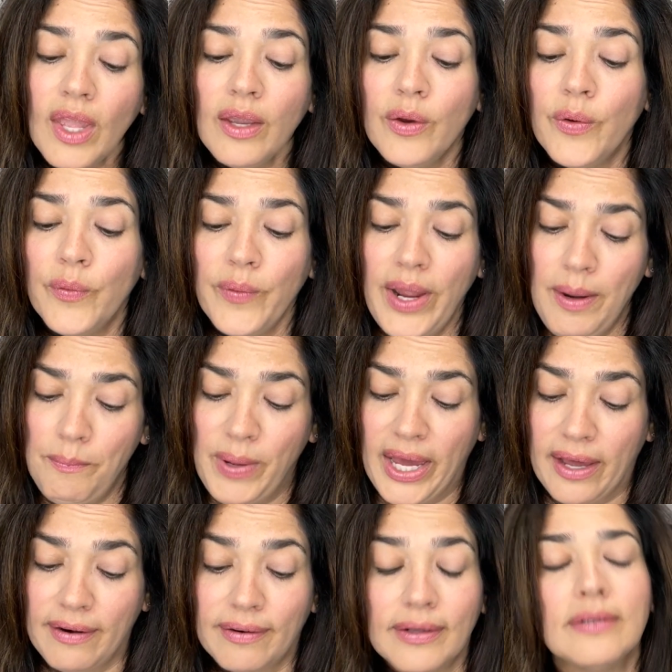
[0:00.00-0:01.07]
Great
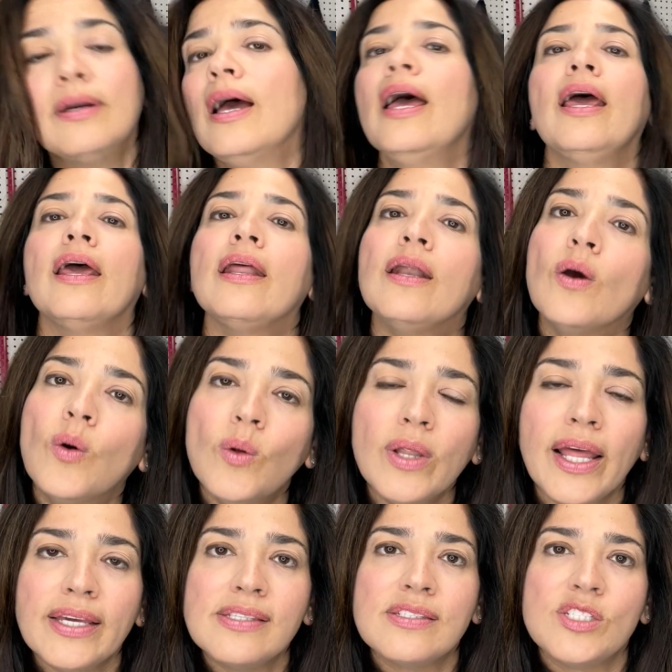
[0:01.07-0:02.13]
pattern. And who
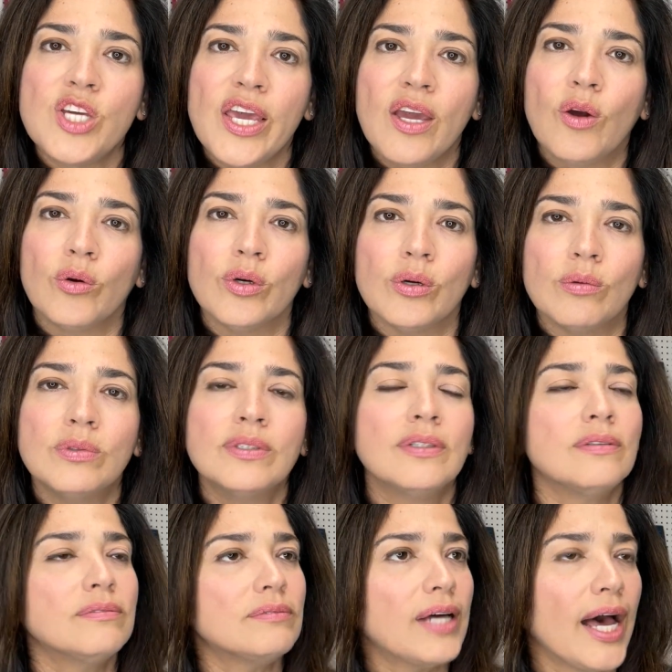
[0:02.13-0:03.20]
likes J. Crew?
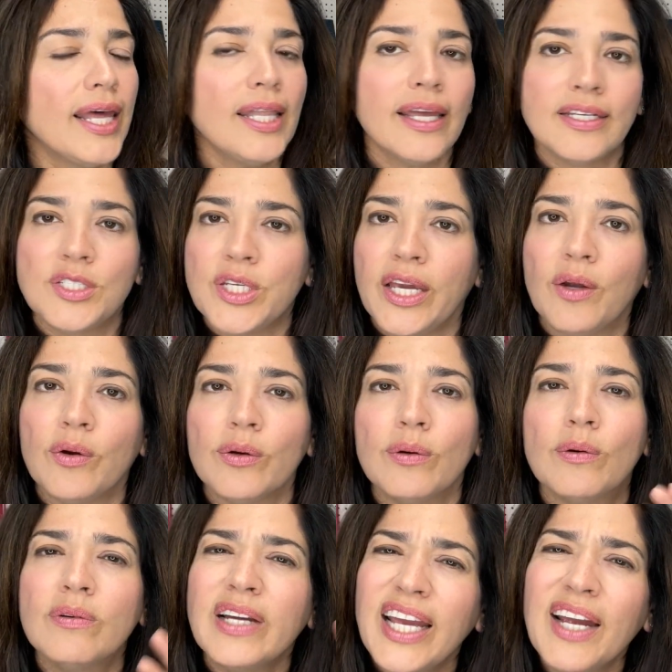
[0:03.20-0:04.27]
I like J.
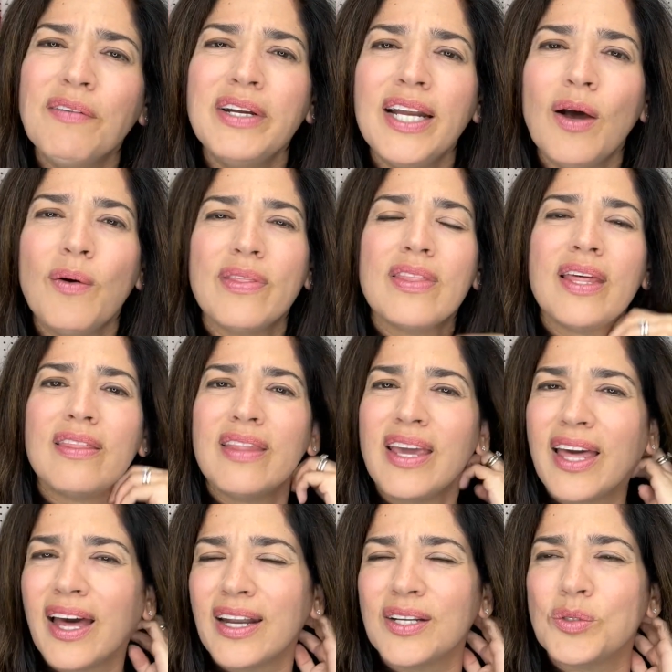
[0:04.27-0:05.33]
Crew. Every now and then they
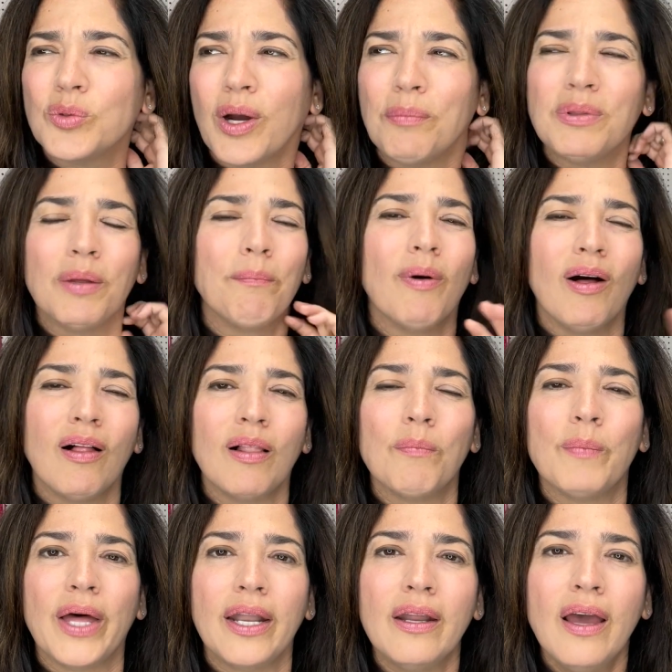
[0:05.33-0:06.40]
kind of drop the ball,
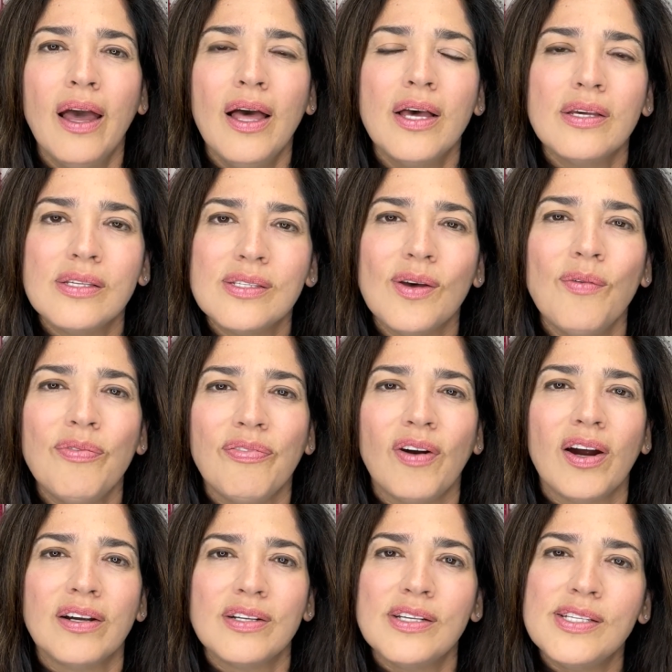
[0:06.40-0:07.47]
but so
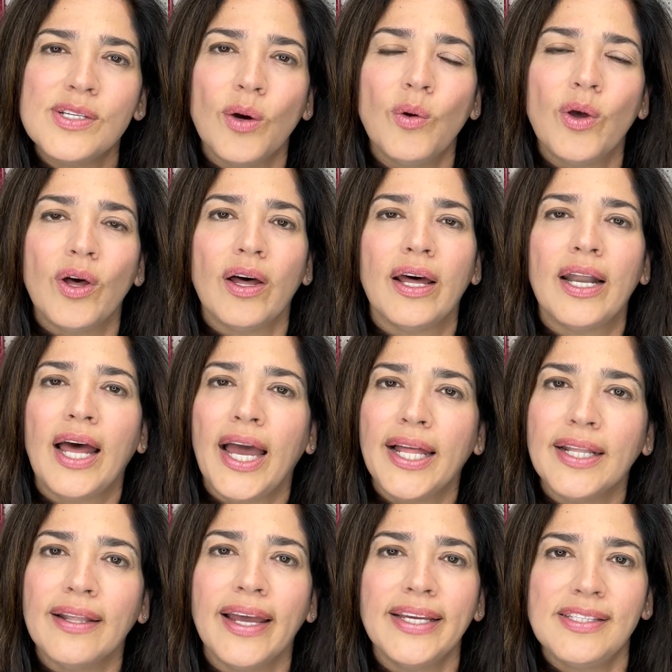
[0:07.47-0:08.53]
far so good. I
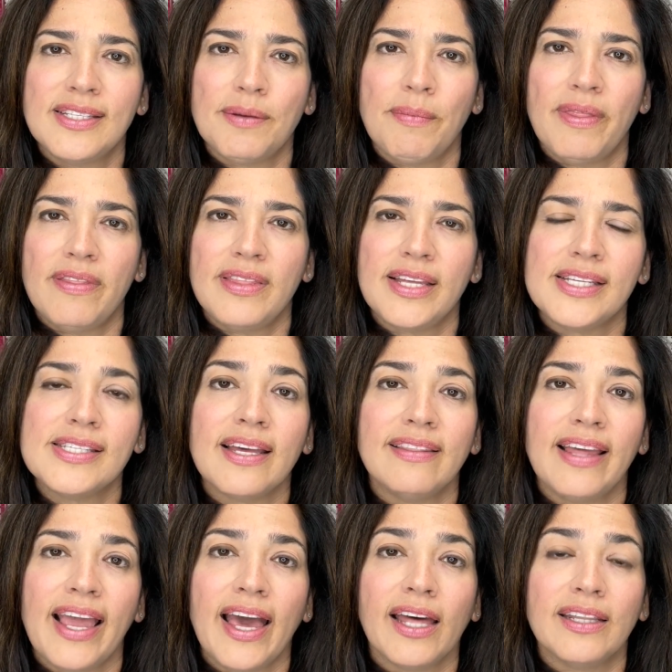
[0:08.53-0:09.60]
liked some of the things that
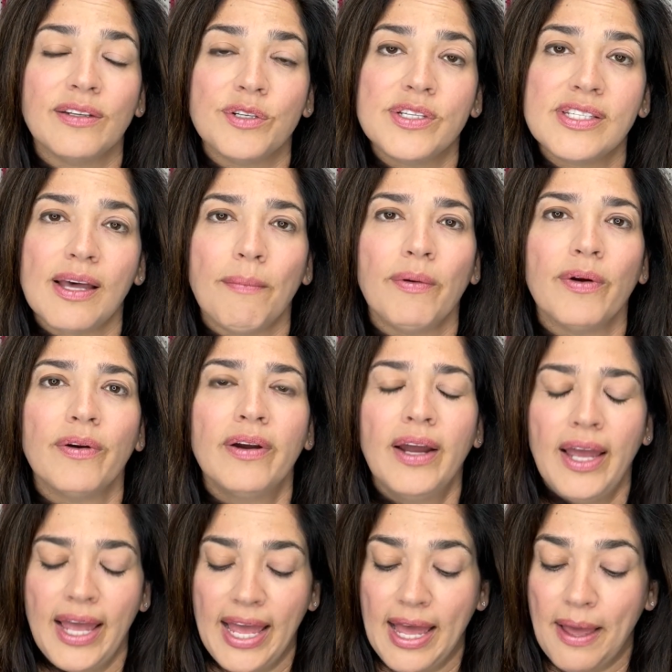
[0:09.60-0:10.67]
they had their summer,
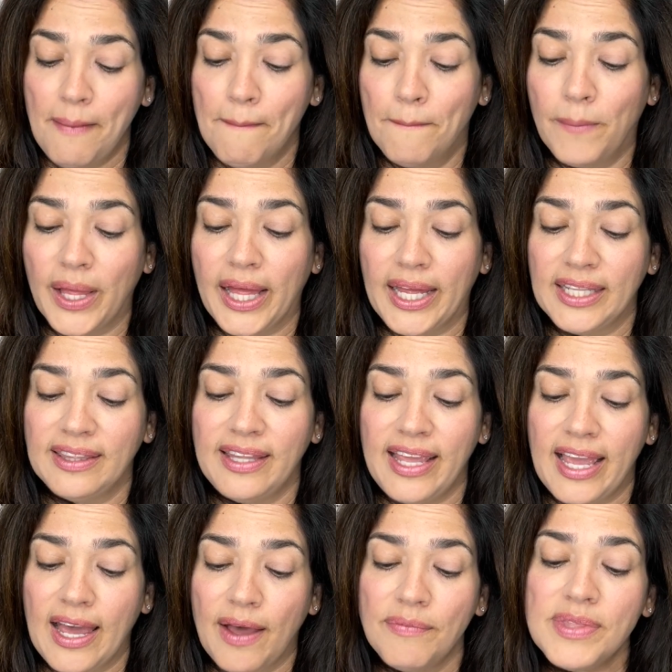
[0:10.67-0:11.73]
but they
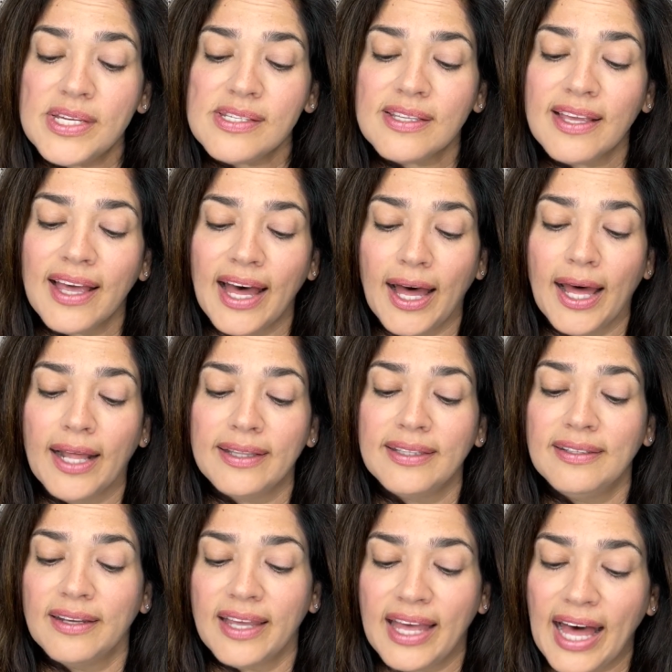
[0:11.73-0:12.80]
have this
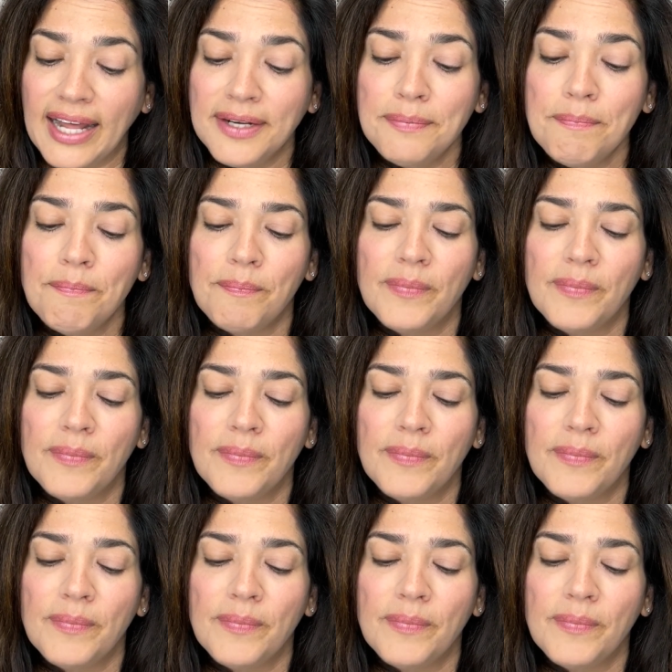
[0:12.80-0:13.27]
cotton